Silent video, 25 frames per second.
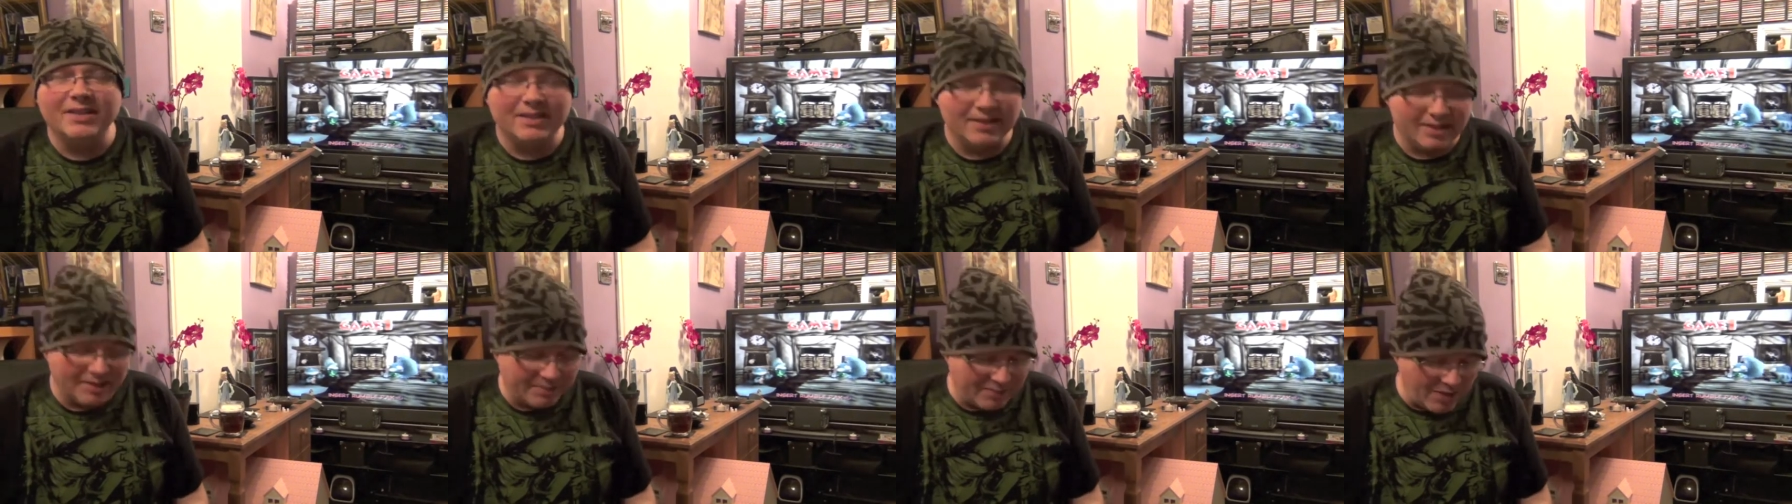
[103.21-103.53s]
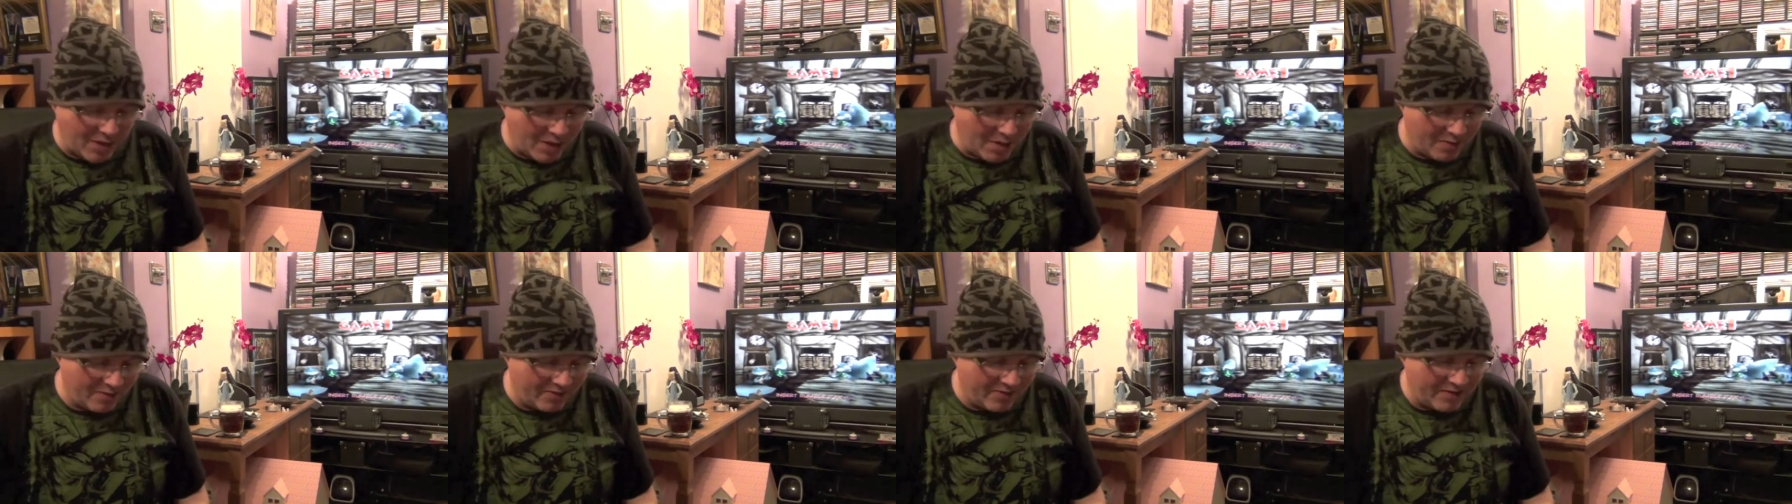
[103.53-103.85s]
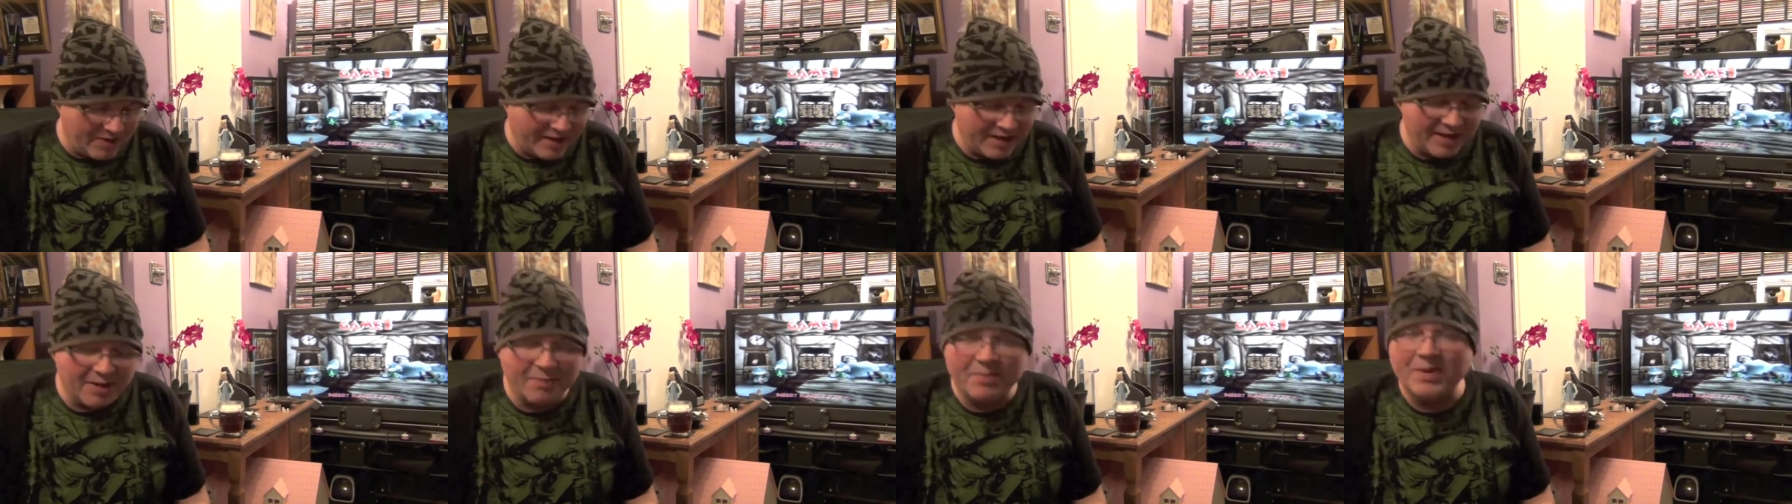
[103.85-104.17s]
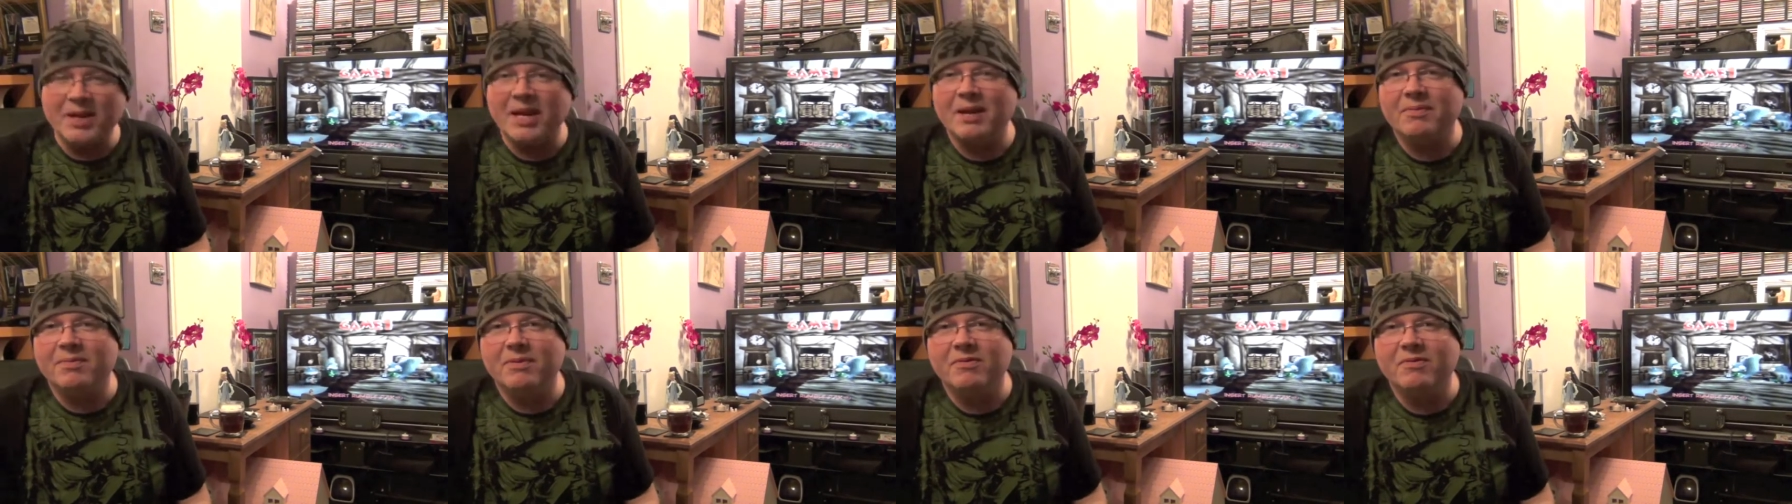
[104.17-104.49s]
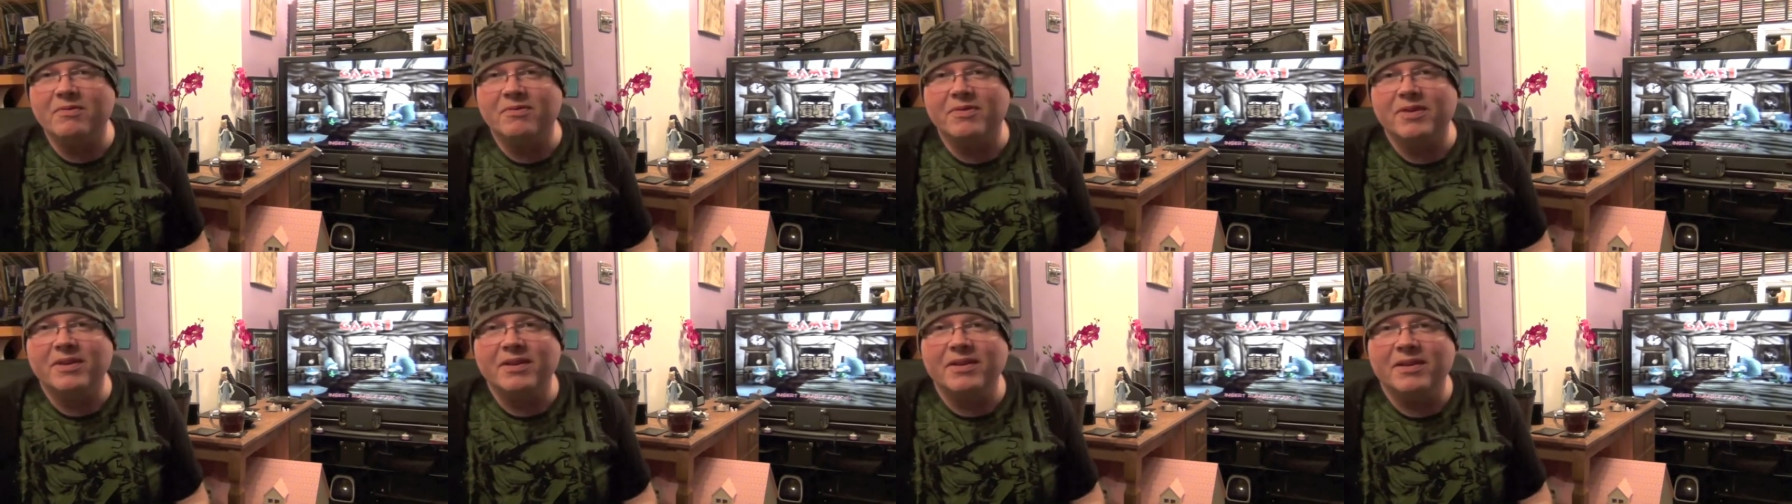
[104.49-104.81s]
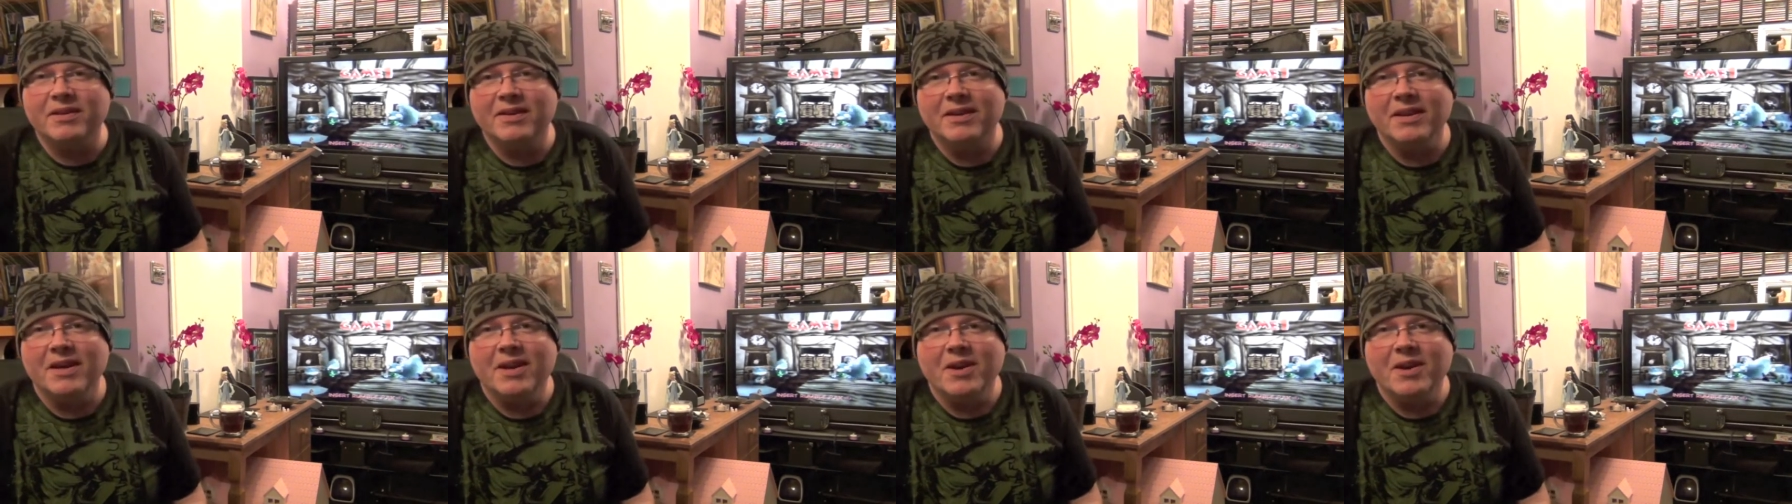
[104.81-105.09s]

and hopefully he'll be happy with the